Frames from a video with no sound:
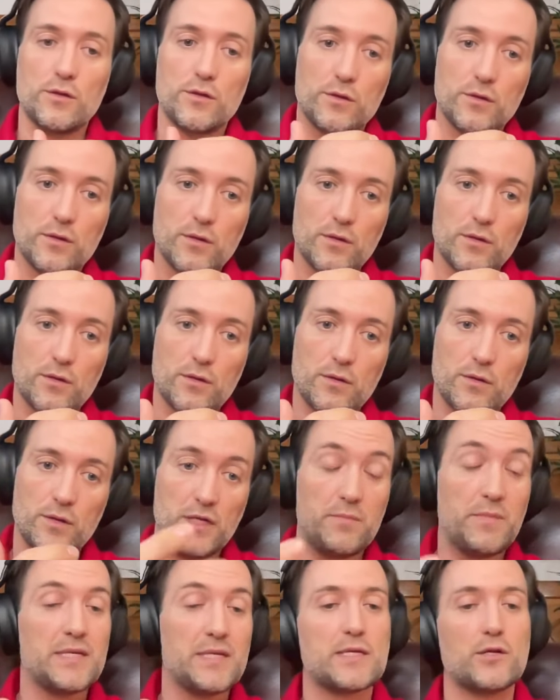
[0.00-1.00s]

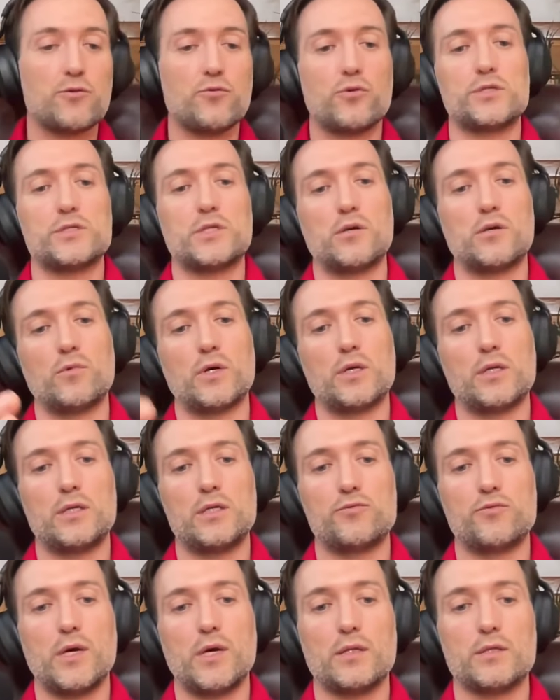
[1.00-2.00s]
it means that you understand what
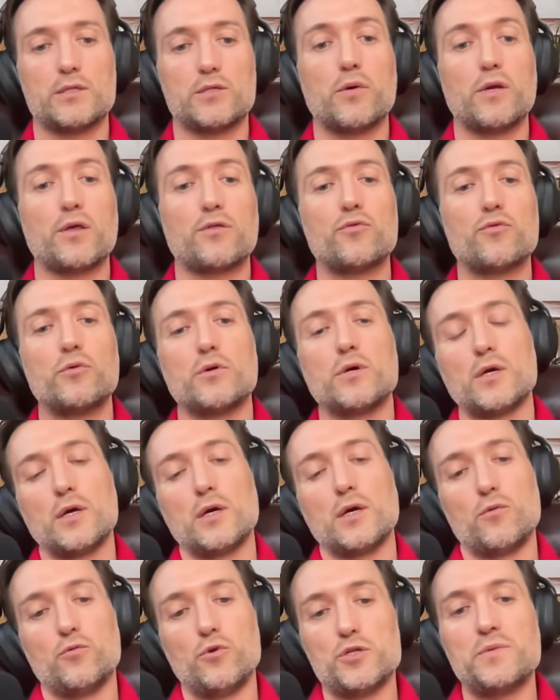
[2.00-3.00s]
Israel is going through,
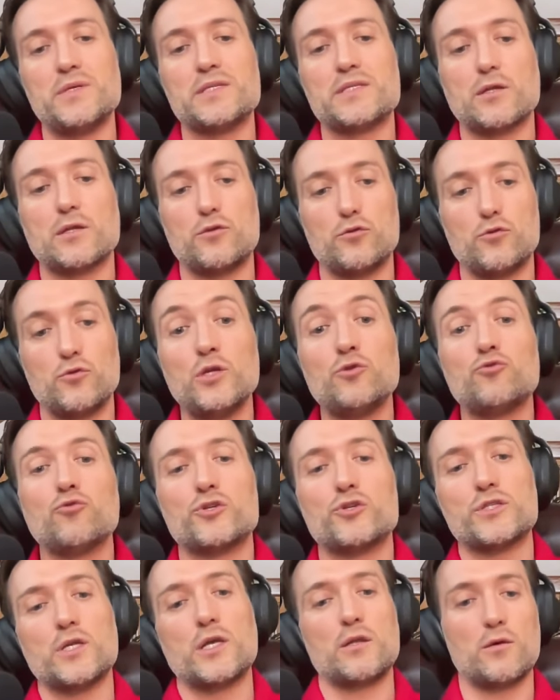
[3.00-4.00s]
which means that you need to
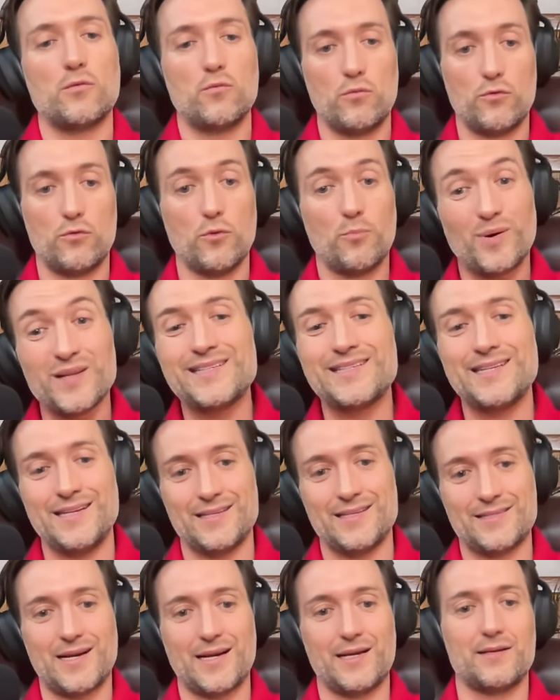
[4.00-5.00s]
understand the
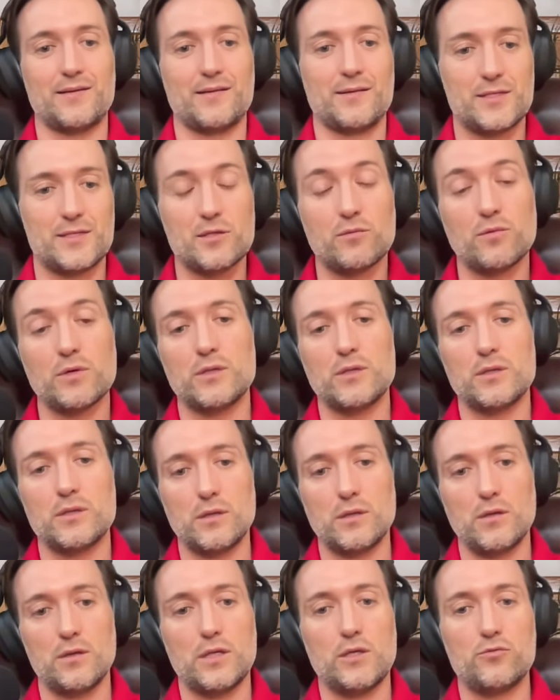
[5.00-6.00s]
Palestinian side. This is the one
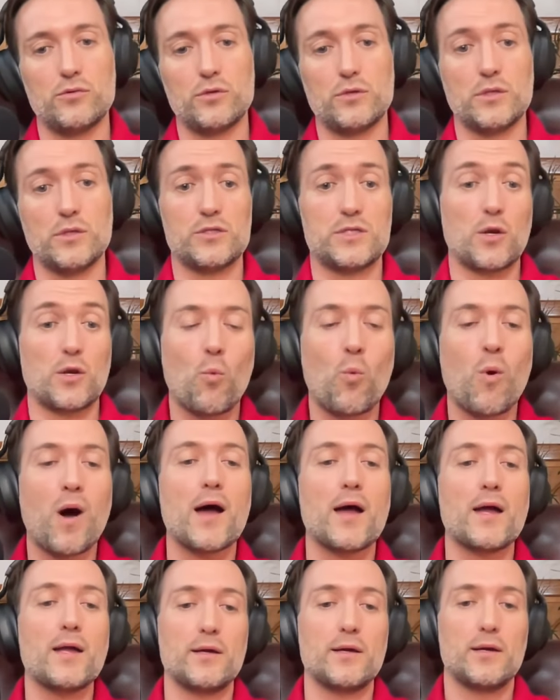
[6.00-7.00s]
that they need to understand.
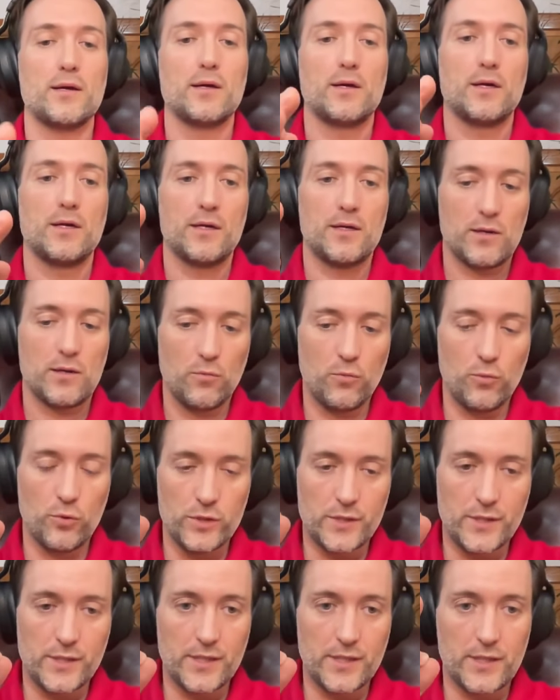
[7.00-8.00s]
Why
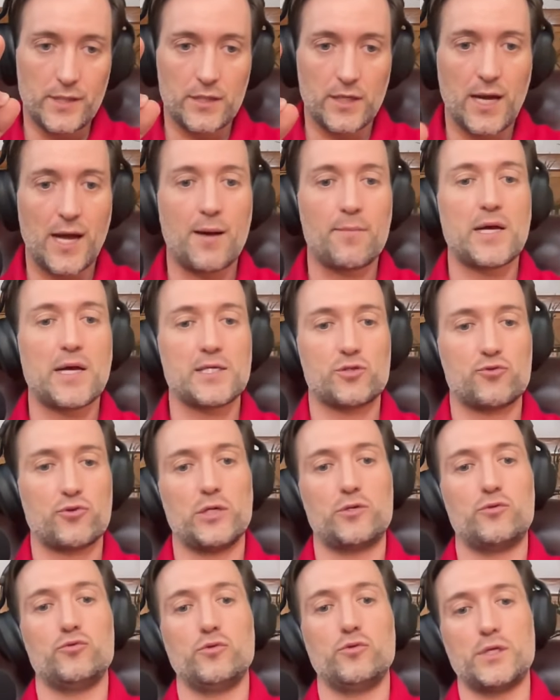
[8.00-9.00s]
would Hamas
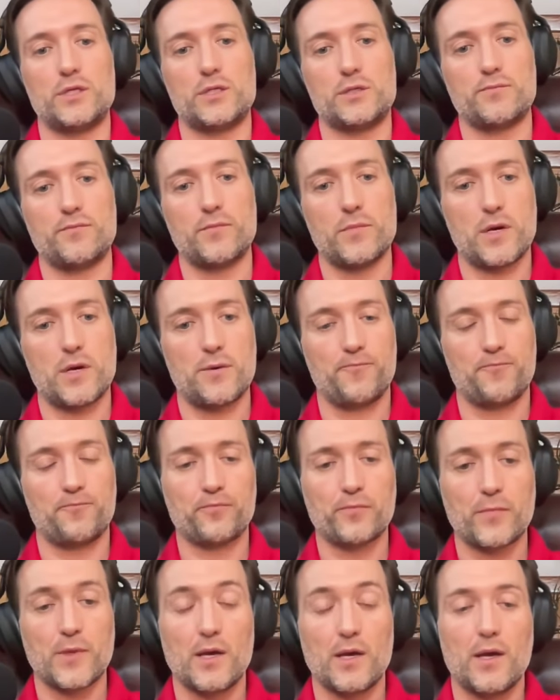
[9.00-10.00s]
try to do this, right?
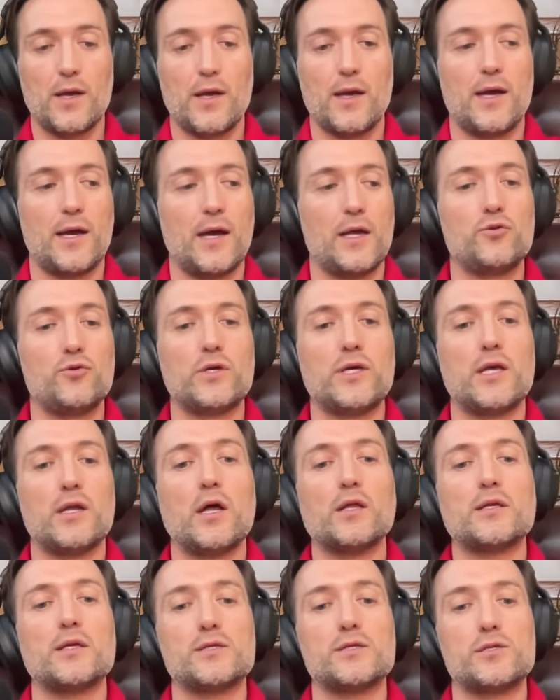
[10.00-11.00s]
And you
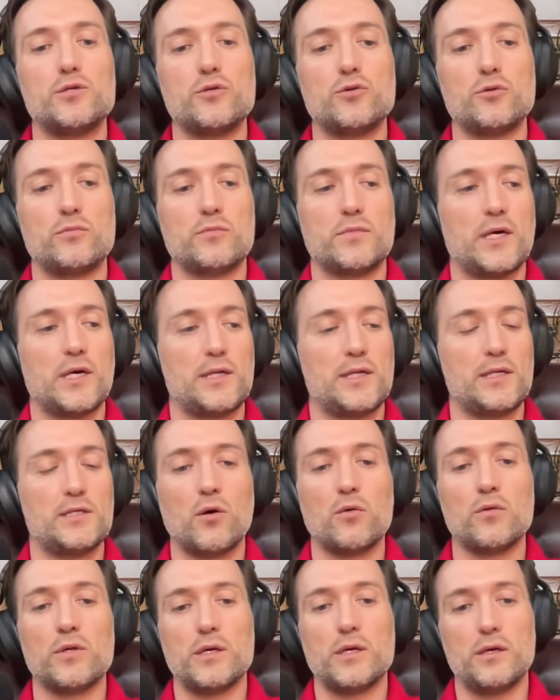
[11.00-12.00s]
cannot assume that it's
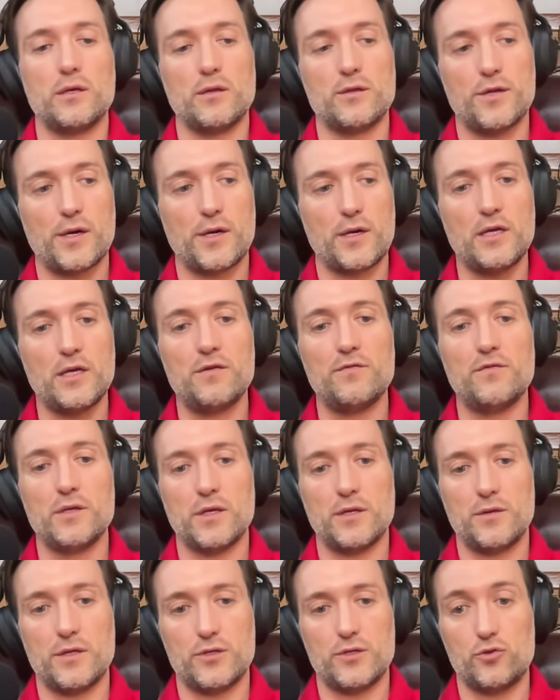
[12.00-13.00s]
only they're evil
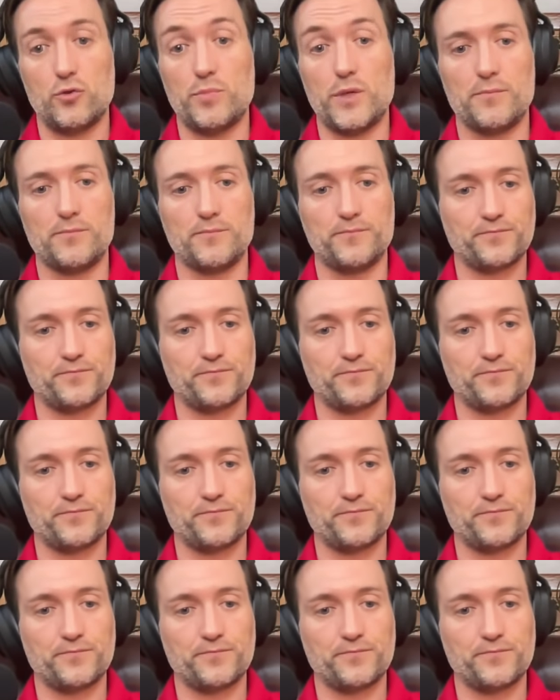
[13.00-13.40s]
and they're stupid.